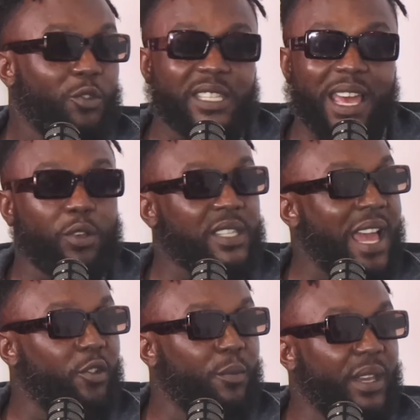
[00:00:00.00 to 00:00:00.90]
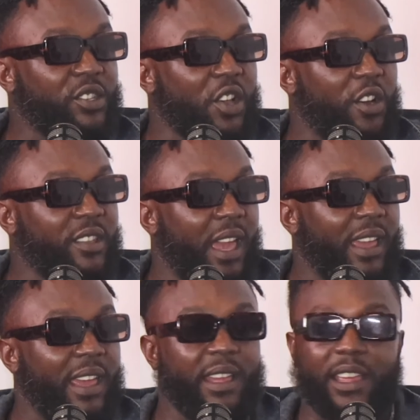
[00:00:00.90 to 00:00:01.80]
you sat outside on the beach all day
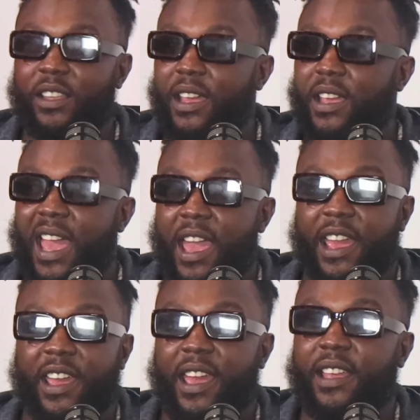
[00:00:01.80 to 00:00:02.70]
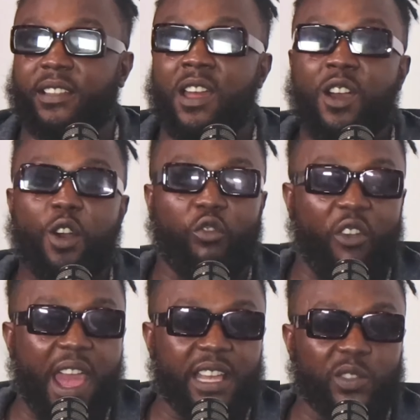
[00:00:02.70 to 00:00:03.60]
and, and, and, and
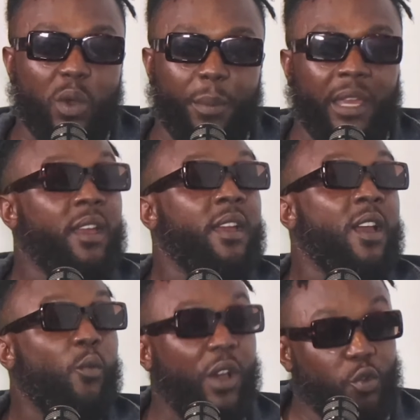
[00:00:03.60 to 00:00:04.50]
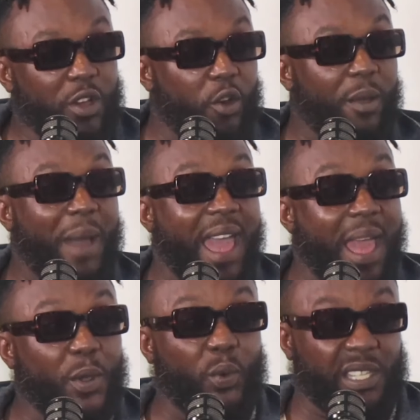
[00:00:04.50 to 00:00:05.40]
harass women. When you go to
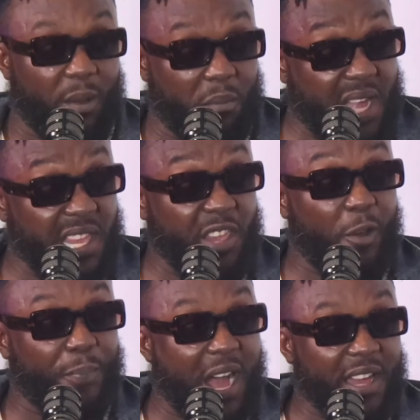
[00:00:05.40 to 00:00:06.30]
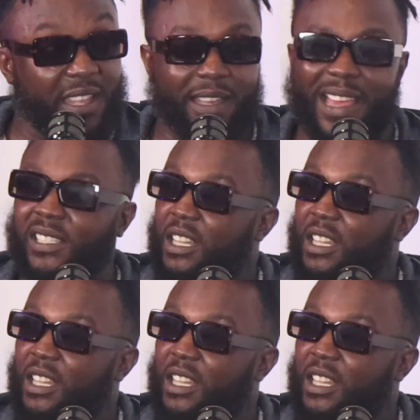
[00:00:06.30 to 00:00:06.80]
Miami with some money in your yeah, pocket, yeah. Nigga, that's